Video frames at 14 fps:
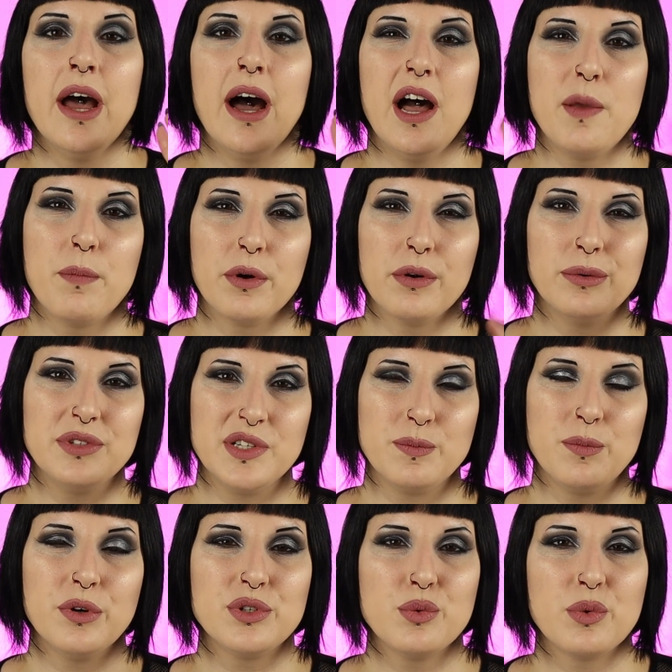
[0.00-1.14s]
I borrowed this
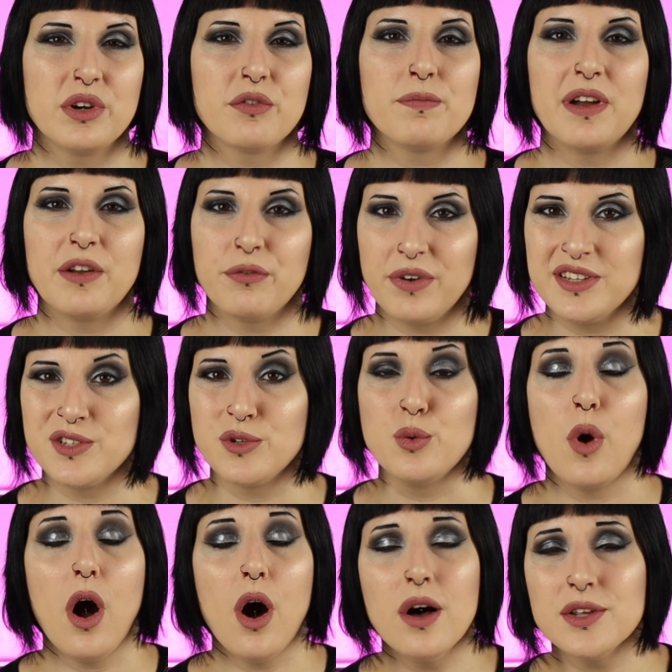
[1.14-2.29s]
book to one of my friends
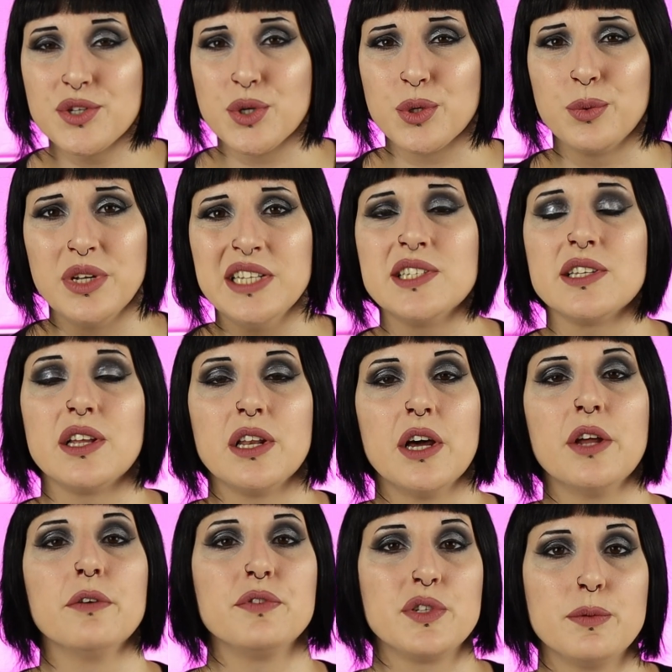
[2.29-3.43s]
who also reads a
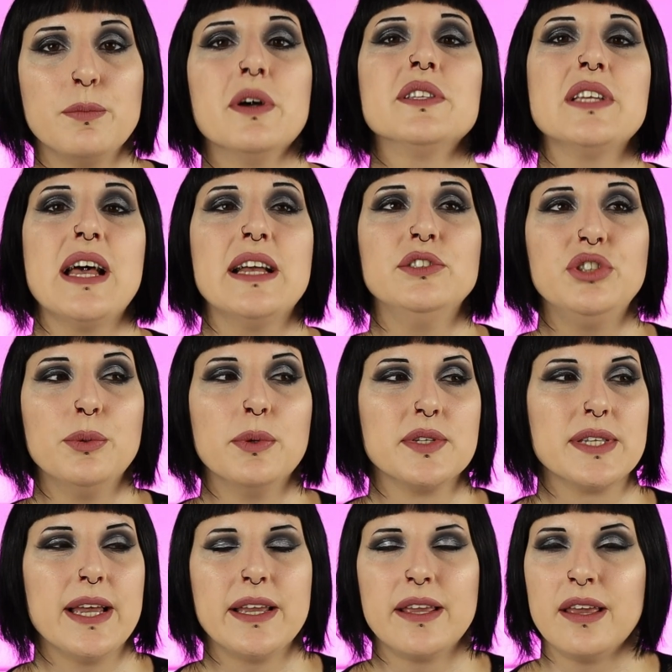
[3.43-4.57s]
lot of smut, and she
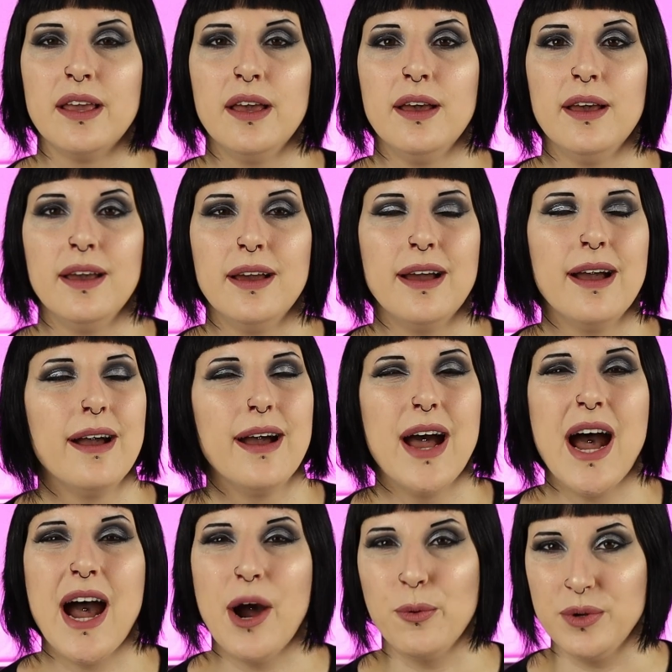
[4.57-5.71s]
was like,
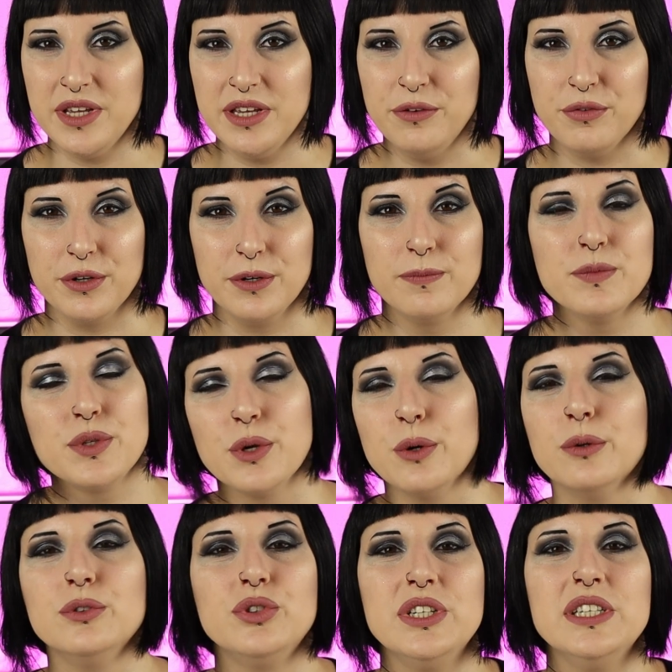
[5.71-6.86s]
how even?
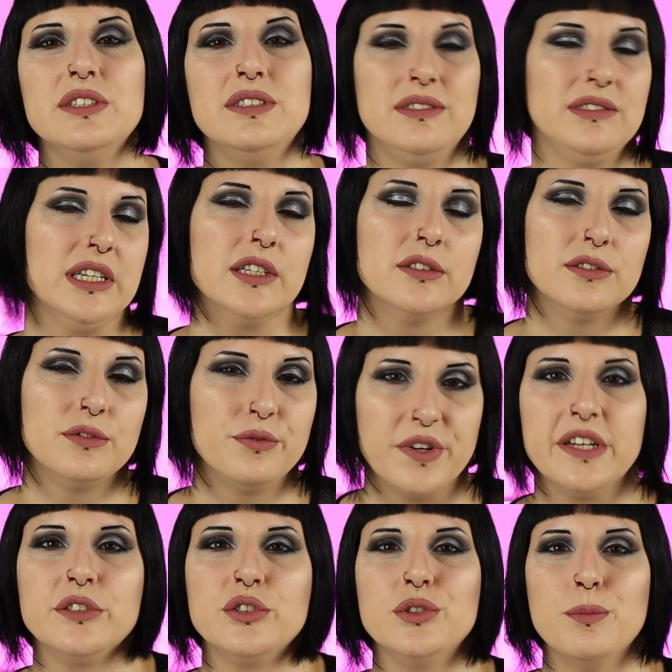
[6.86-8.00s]
So she didn't
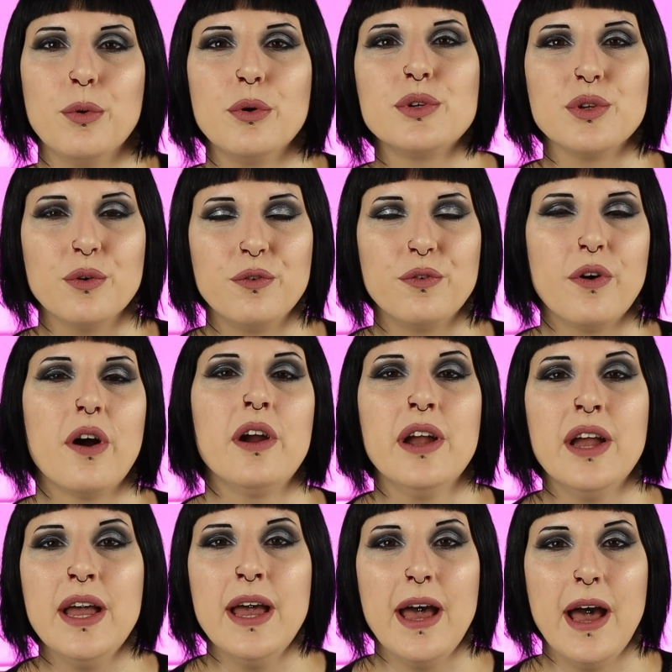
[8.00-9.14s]
finish the book so
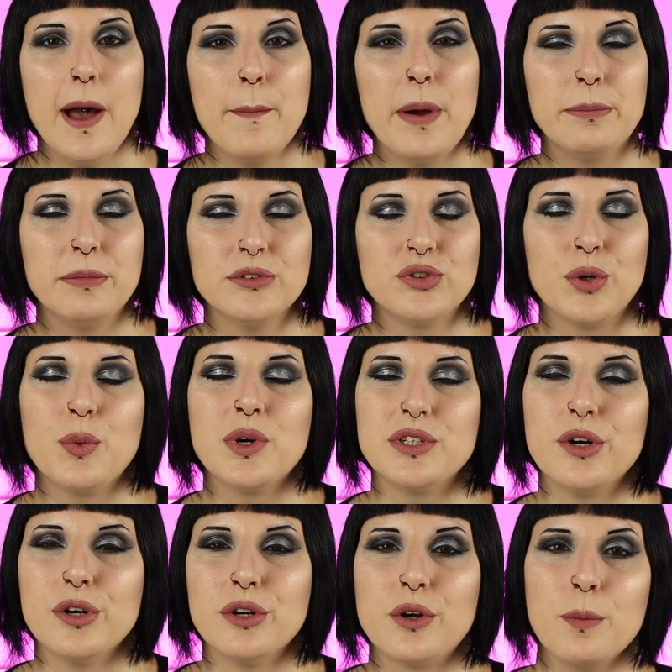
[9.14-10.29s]
far. I'm not sure what
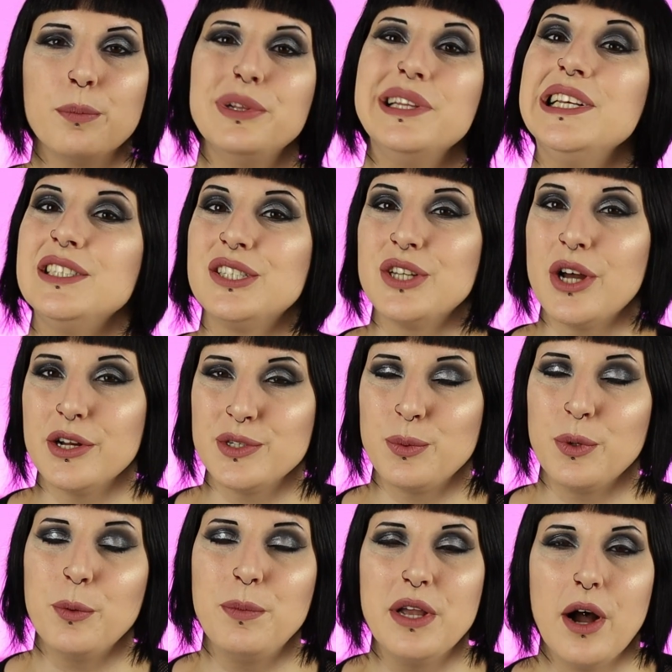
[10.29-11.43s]
her complete thoughts
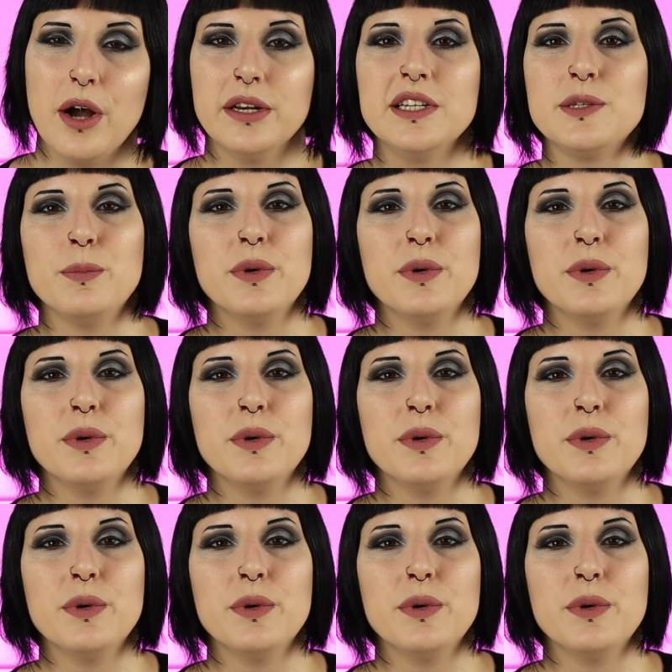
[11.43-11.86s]
will be on it,